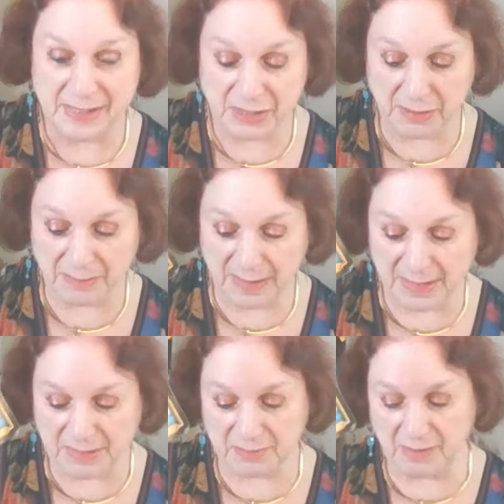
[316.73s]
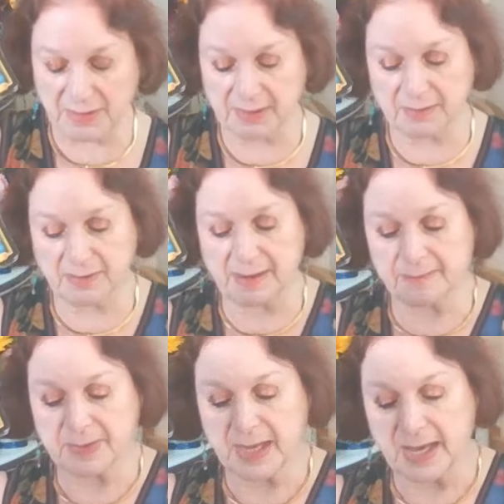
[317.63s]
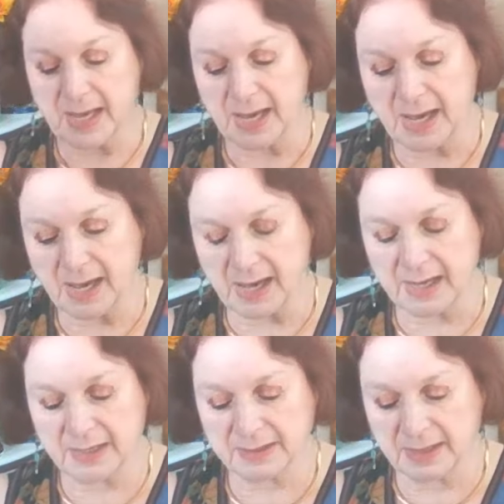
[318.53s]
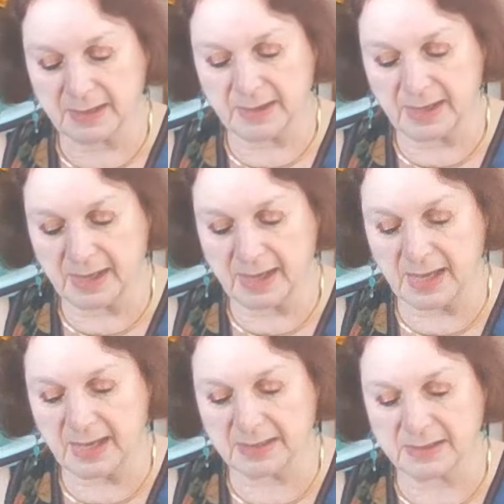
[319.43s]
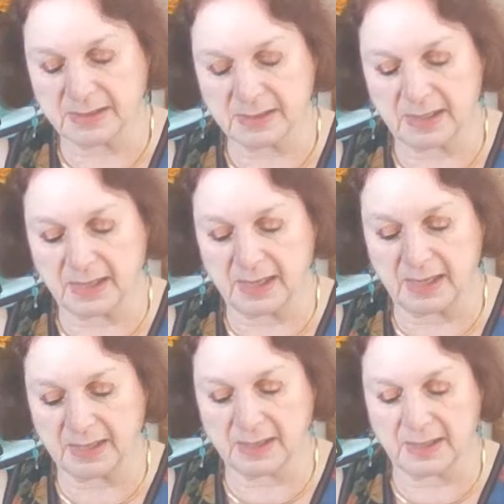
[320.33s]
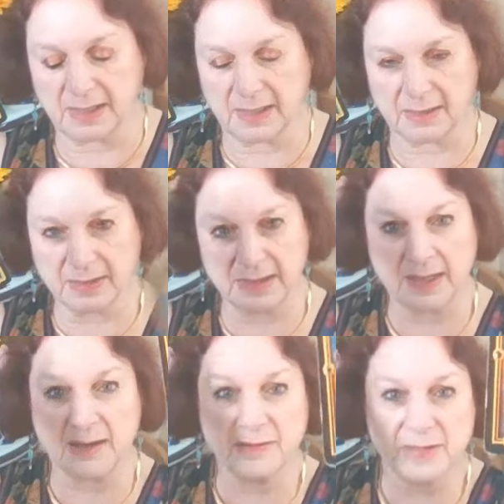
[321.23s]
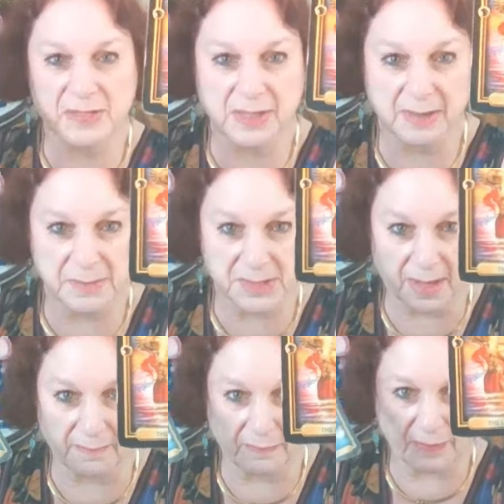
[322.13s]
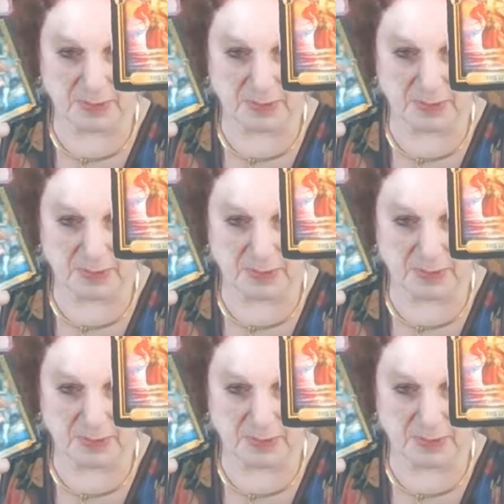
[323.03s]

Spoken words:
to replace Rona, right? And the Lovers comes up for